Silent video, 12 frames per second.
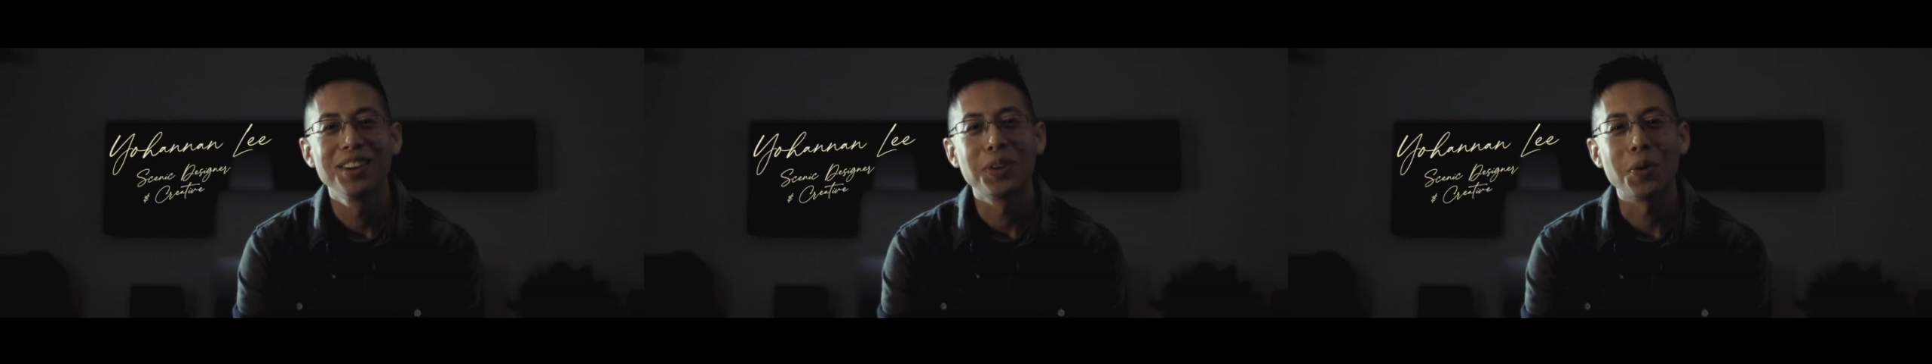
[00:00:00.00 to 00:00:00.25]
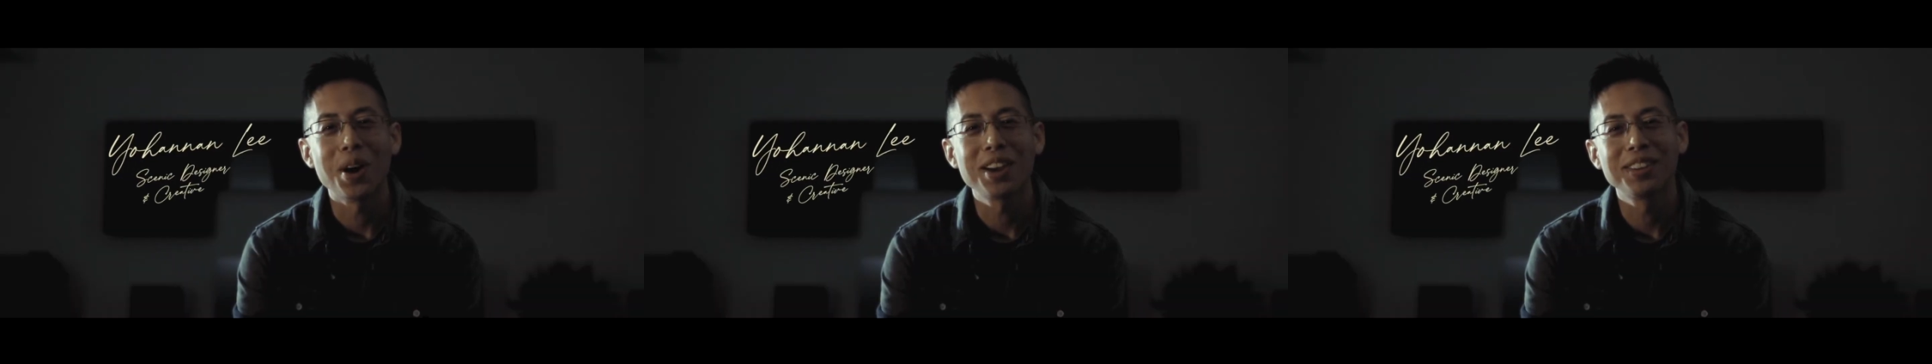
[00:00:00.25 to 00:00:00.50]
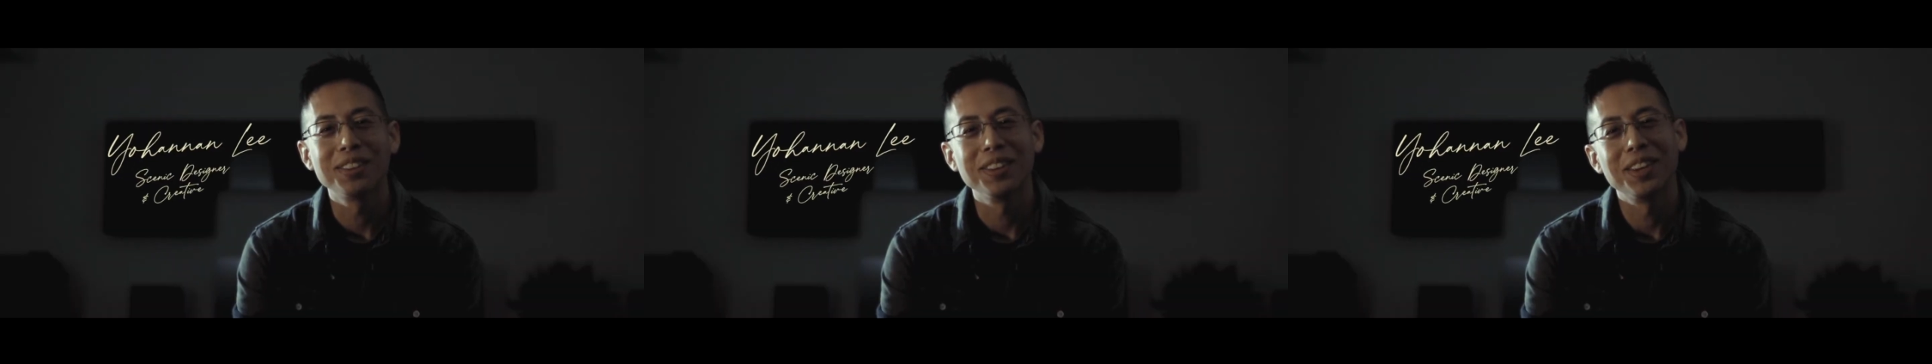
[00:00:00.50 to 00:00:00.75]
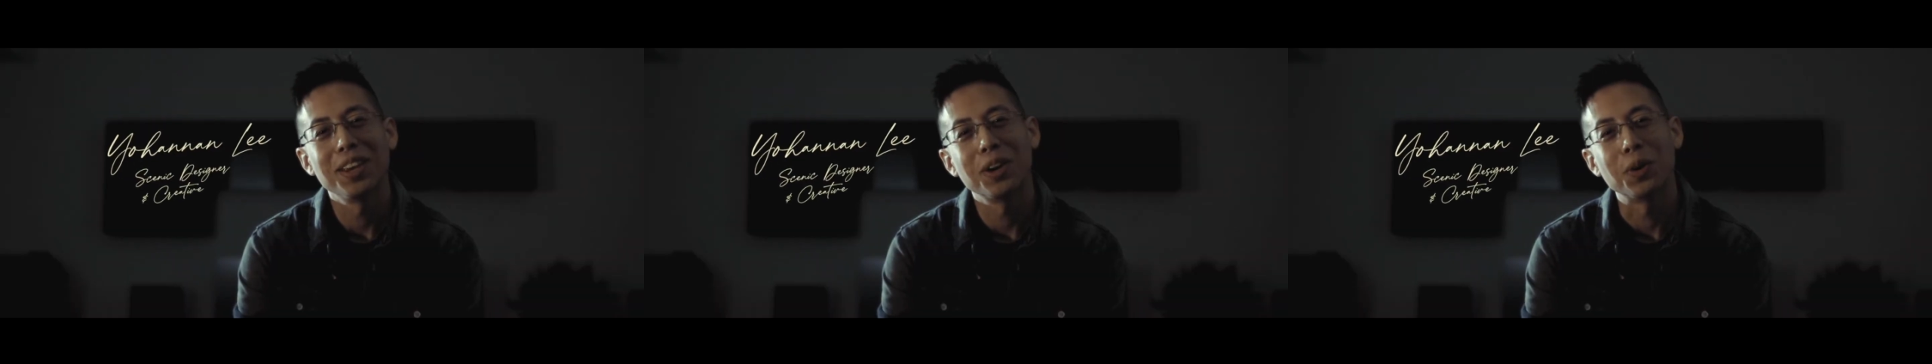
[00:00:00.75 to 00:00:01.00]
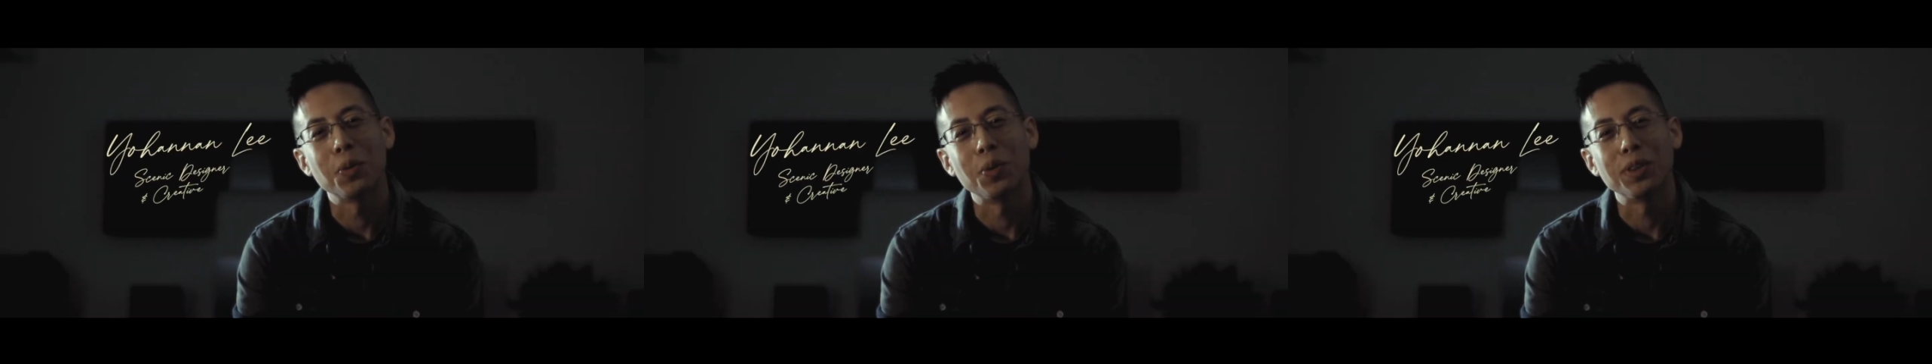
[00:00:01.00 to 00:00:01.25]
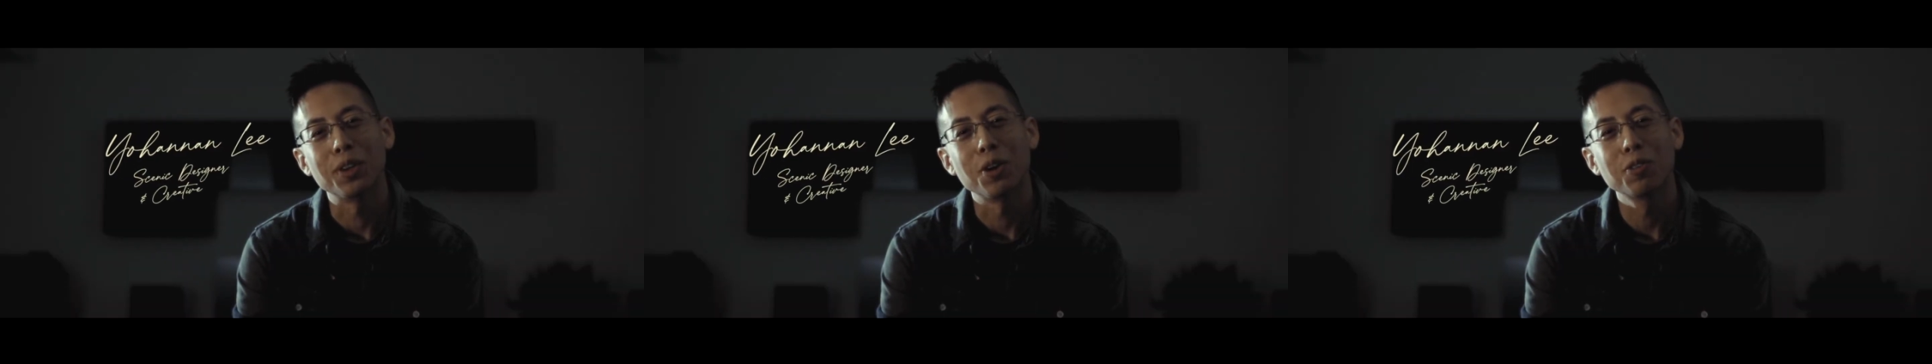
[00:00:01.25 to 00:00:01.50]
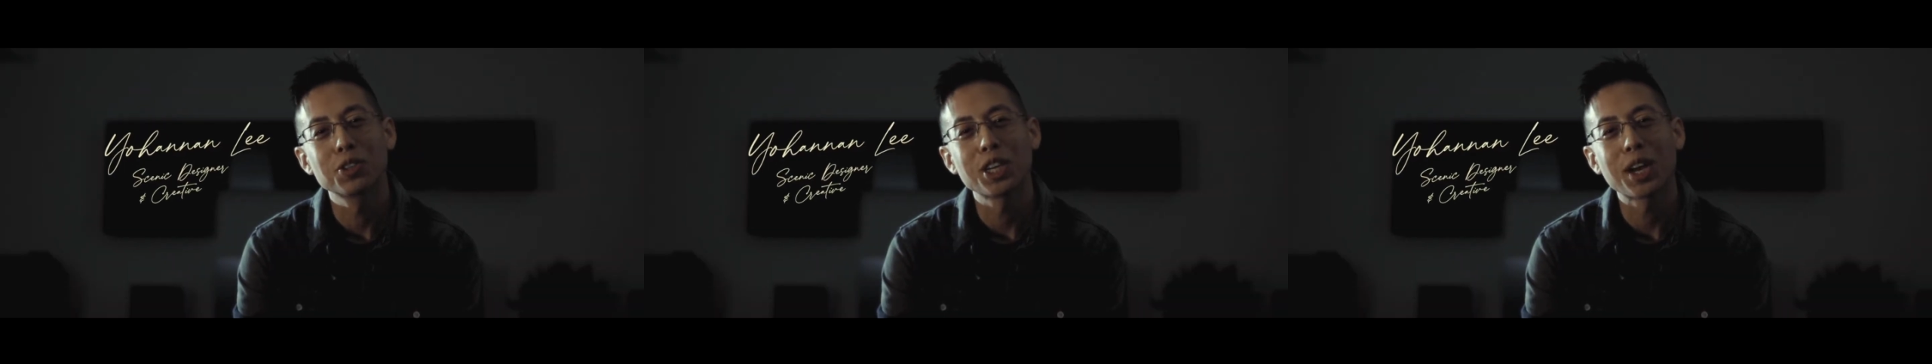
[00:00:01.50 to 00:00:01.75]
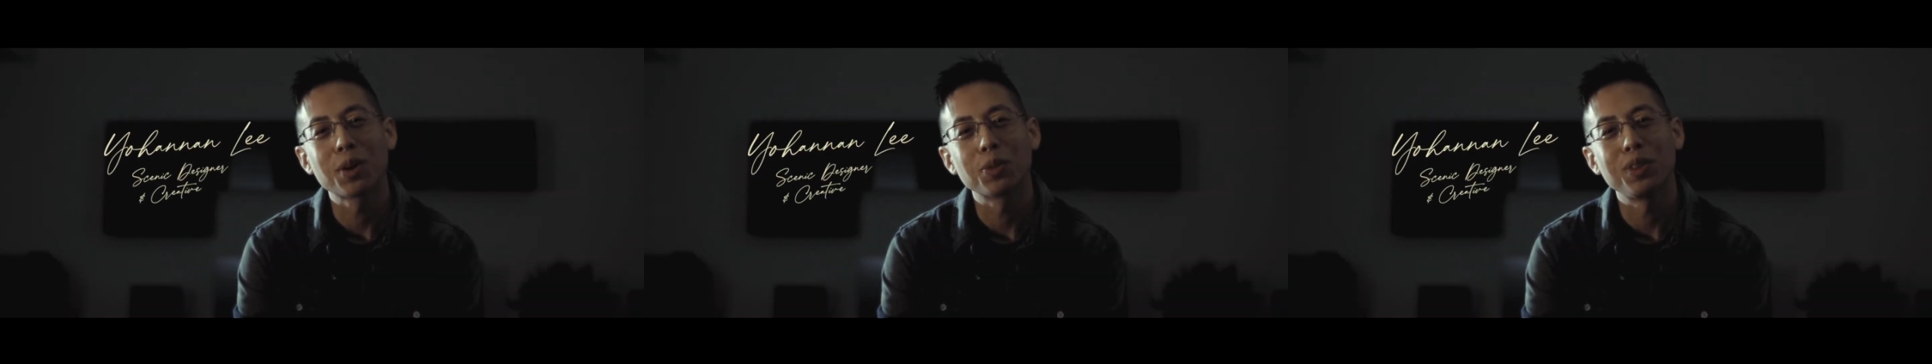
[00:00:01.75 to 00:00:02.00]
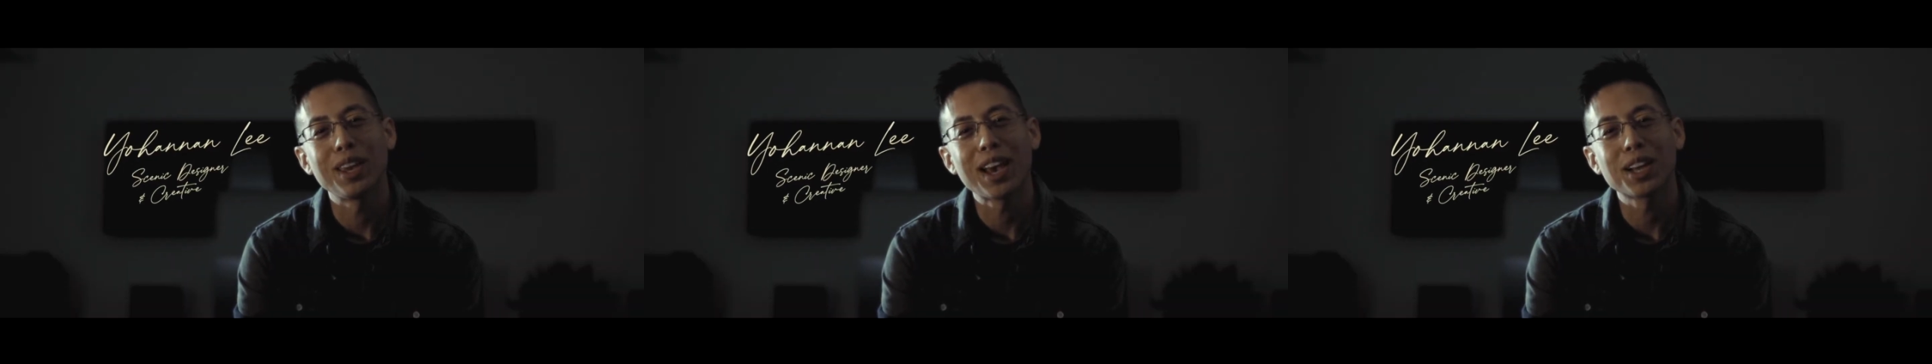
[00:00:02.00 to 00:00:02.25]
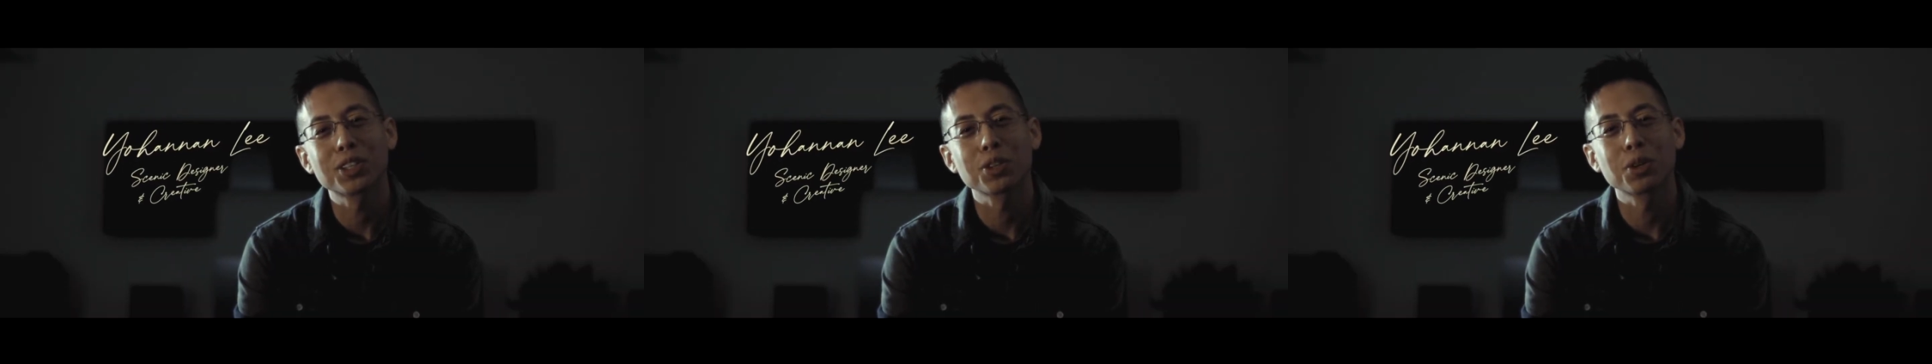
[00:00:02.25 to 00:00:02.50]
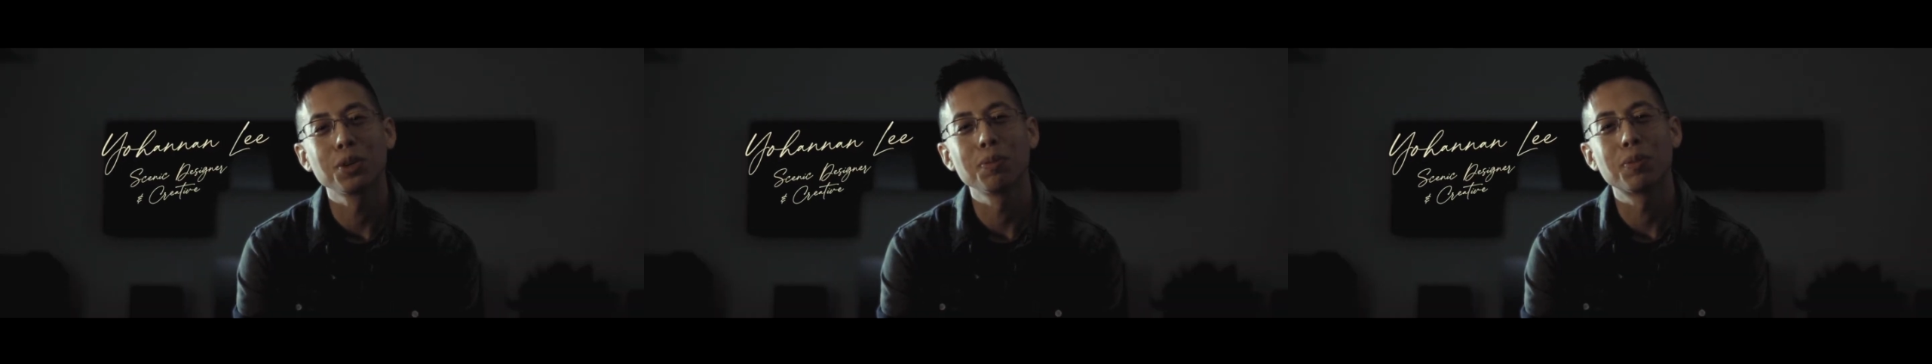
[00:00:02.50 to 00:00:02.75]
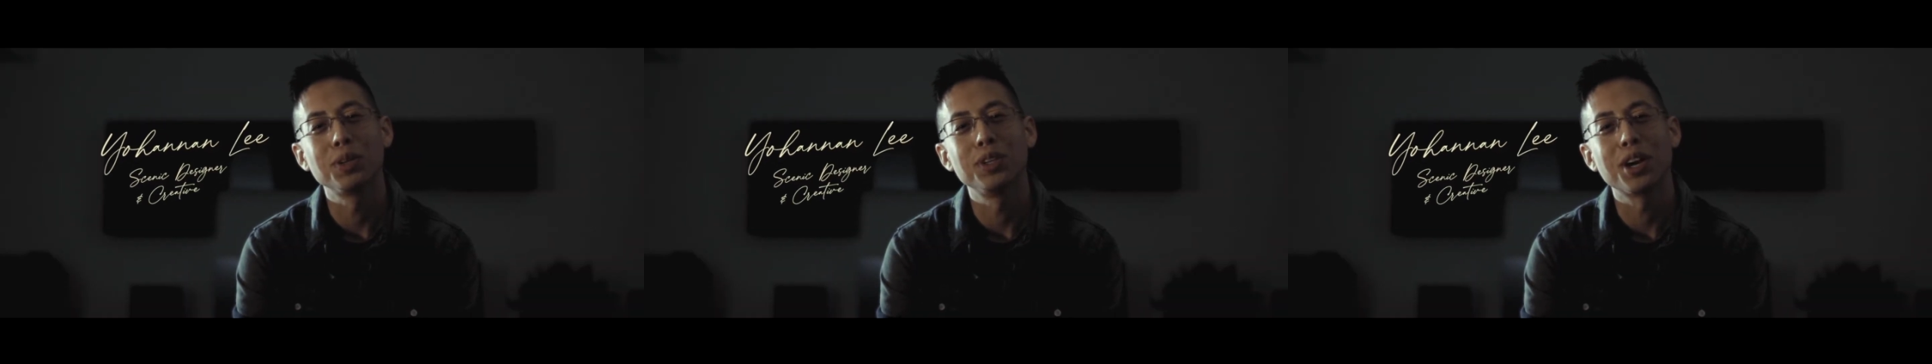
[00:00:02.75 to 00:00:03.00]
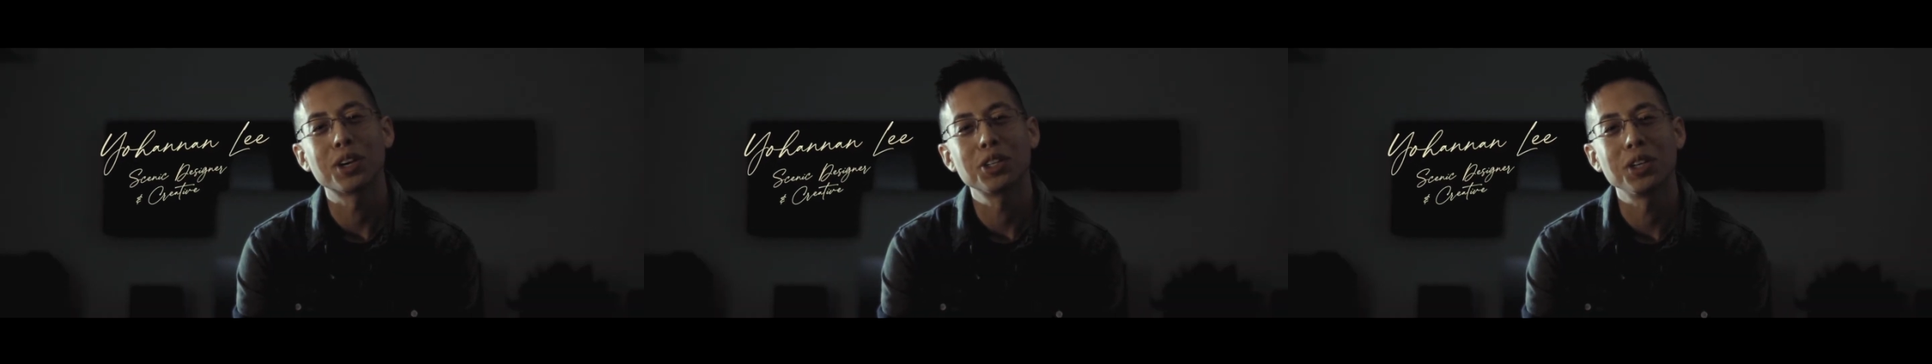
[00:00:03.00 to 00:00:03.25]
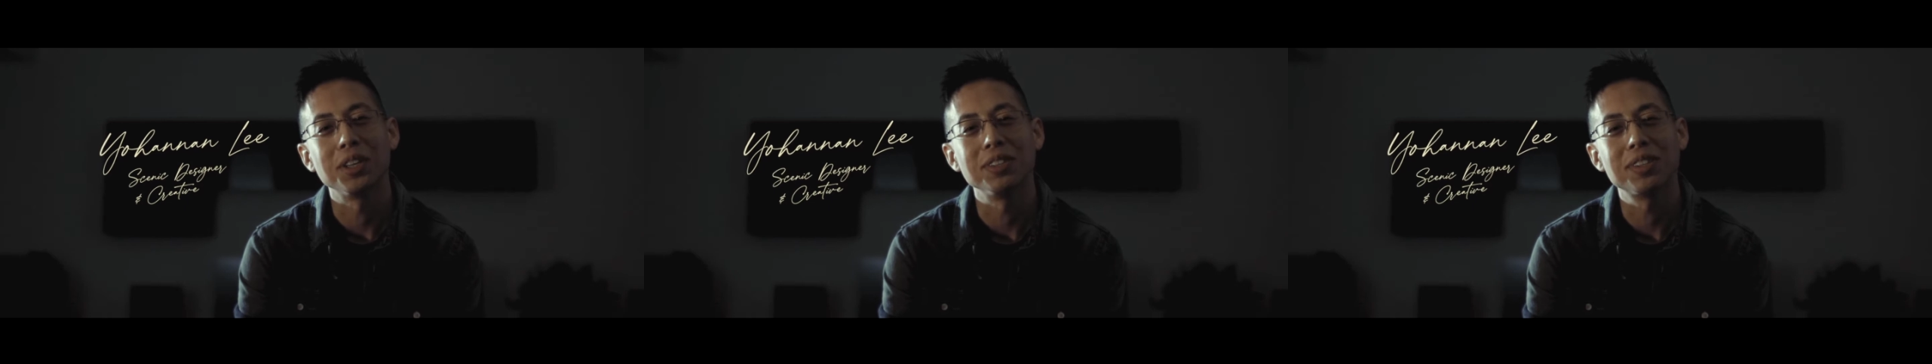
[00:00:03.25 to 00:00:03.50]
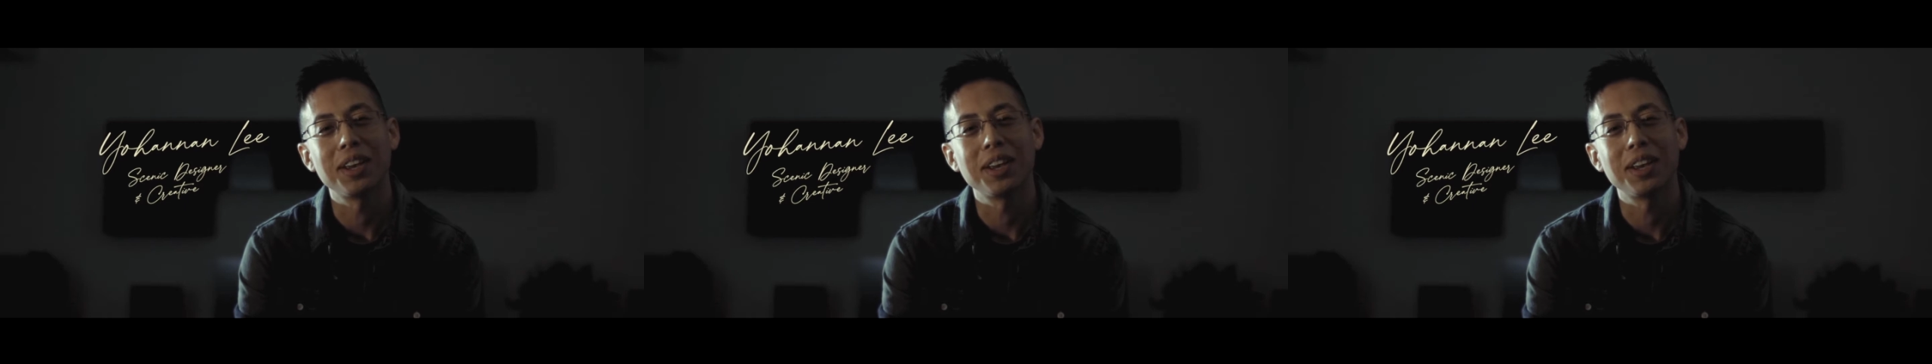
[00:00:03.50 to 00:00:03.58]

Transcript: Johan and Lee here with Overshadowed Theatrical Productions,